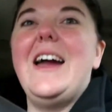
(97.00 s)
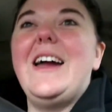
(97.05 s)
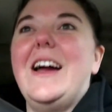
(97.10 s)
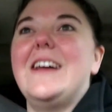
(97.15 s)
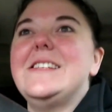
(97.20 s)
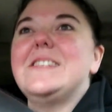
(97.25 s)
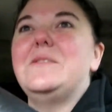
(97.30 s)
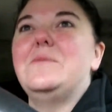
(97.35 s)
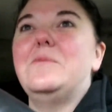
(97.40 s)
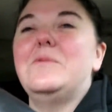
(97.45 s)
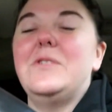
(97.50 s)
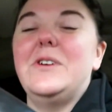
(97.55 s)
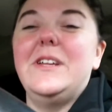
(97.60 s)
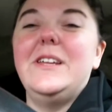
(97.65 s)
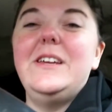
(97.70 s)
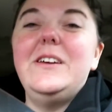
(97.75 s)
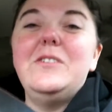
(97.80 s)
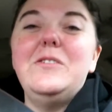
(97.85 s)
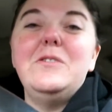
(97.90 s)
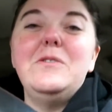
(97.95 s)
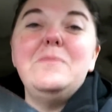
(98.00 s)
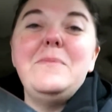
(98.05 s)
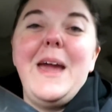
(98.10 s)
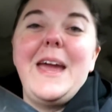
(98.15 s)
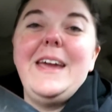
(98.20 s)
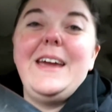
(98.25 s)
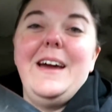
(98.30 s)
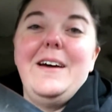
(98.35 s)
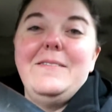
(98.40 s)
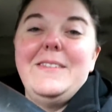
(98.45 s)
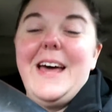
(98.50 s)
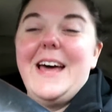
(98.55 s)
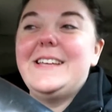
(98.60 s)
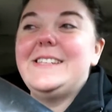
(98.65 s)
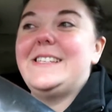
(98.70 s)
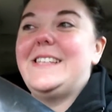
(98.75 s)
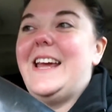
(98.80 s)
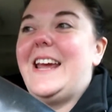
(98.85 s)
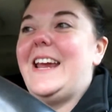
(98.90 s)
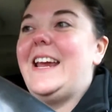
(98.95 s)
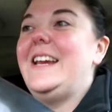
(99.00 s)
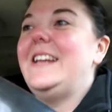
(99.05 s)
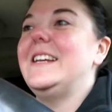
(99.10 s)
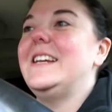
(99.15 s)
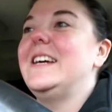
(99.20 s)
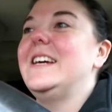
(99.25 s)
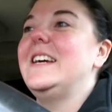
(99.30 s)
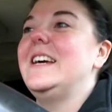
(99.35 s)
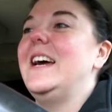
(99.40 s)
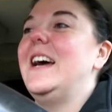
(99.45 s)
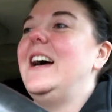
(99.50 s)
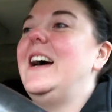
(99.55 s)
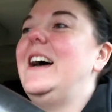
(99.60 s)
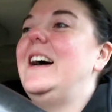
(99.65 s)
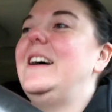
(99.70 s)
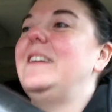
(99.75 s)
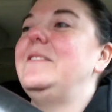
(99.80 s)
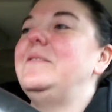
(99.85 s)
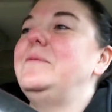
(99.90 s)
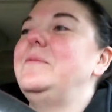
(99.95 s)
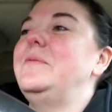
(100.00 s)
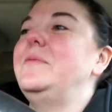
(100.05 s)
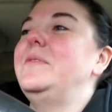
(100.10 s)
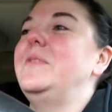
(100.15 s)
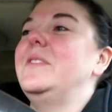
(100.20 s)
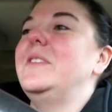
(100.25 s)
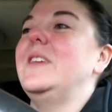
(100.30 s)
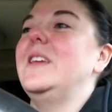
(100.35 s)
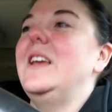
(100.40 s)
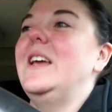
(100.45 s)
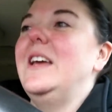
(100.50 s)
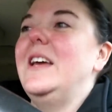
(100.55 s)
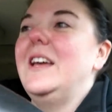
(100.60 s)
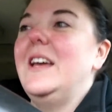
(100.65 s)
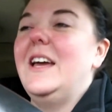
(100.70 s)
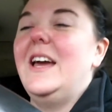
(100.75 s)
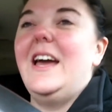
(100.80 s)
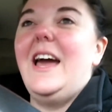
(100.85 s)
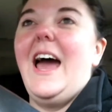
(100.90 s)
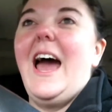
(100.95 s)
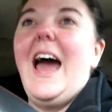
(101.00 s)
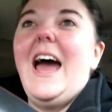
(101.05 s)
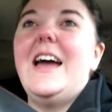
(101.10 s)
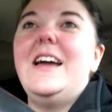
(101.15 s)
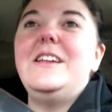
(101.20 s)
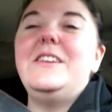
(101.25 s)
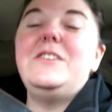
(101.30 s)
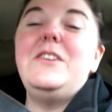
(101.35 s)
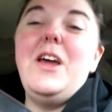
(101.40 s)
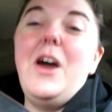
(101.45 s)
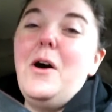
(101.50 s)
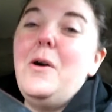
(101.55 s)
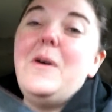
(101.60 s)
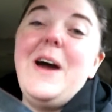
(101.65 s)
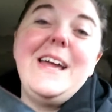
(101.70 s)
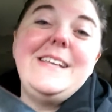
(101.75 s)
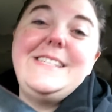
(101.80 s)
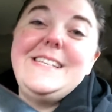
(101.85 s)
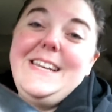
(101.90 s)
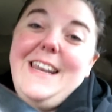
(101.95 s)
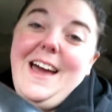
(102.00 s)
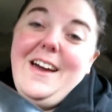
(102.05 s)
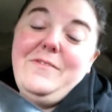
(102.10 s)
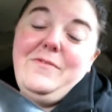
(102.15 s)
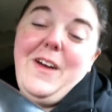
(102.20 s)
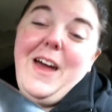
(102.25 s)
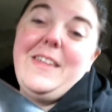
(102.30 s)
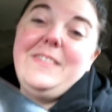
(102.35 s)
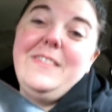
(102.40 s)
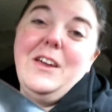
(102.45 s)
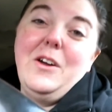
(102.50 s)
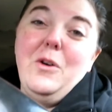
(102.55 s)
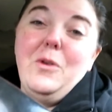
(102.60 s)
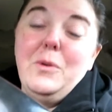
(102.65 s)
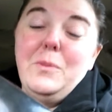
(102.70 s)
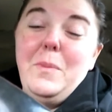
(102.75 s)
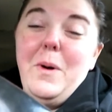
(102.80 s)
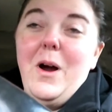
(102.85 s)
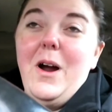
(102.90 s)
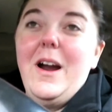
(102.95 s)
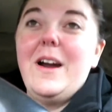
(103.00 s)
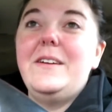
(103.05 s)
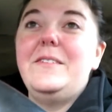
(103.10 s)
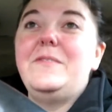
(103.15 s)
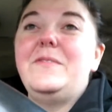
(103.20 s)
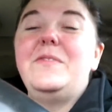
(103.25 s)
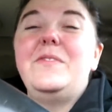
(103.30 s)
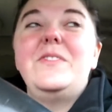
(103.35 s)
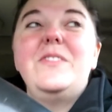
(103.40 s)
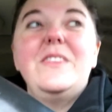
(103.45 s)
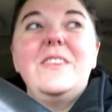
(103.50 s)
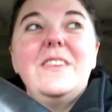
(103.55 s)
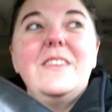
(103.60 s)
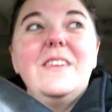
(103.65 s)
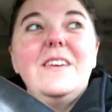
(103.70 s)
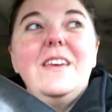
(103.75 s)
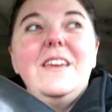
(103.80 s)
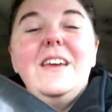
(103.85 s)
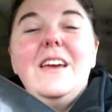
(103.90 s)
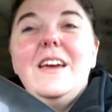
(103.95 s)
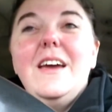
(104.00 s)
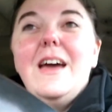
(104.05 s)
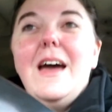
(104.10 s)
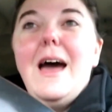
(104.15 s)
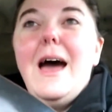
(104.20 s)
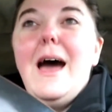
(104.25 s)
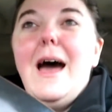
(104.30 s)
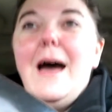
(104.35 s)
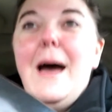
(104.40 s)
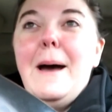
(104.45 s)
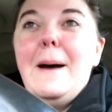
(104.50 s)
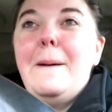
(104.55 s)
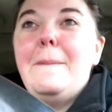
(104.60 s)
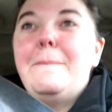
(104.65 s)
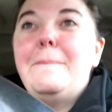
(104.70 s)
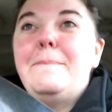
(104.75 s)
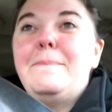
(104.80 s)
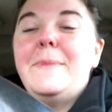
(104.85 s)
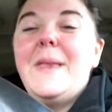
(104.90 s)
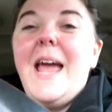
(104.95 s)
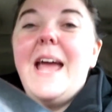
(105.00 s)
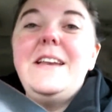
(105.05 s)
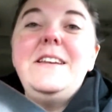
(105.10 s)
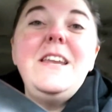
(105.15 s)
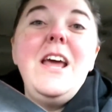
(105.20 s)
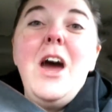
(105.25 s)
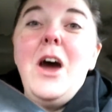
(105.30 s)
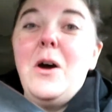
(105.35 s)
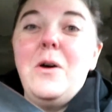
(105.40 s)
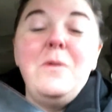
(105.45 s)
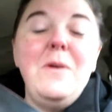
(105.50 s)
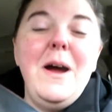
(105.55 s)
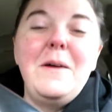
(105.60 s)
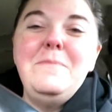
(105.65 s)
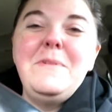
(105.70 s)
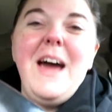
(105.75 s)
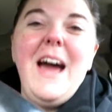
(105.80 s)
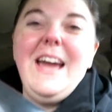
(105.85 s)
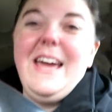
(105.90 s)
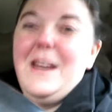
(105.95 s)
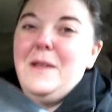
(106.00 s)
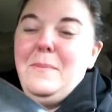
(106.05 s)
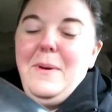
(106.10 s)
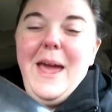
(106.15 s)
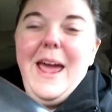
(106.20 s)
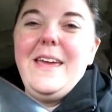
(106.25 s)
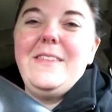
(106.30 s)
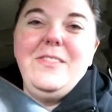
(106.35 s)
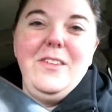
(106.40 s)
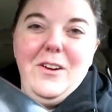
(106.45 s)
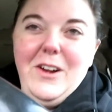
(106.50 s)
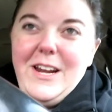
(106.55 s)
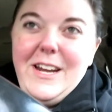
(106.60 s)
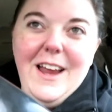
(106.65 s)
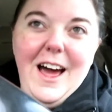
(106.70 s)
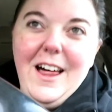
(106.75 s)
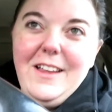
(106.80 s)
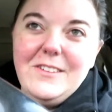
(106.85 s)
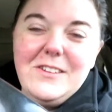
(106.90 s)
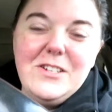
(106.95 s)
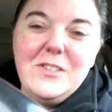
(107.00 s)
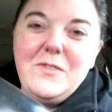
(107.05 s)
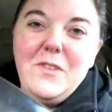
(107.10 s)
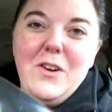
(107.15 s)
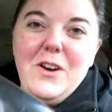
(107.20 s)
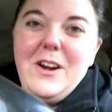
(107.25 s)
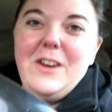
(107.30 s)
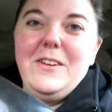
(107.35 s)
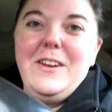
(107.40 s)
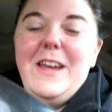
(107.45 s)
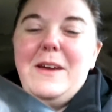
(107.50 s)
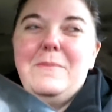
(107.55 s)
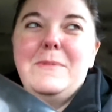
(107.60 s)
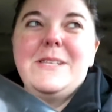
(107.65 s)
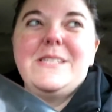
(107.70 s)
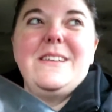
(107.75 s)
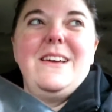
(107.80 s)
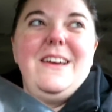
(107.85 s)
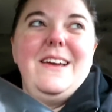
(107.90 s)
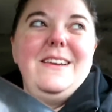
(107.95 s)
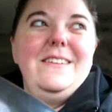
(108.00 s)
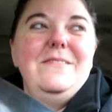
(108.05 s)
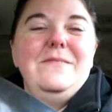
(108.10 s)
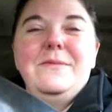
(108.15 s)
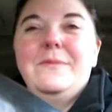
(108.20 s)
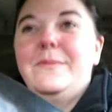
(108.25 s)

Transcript: I got some really cool makeup last night. Um, no, I did not find the gold bar. Um, and no, I'm not going to pay $30 for it on Amazon.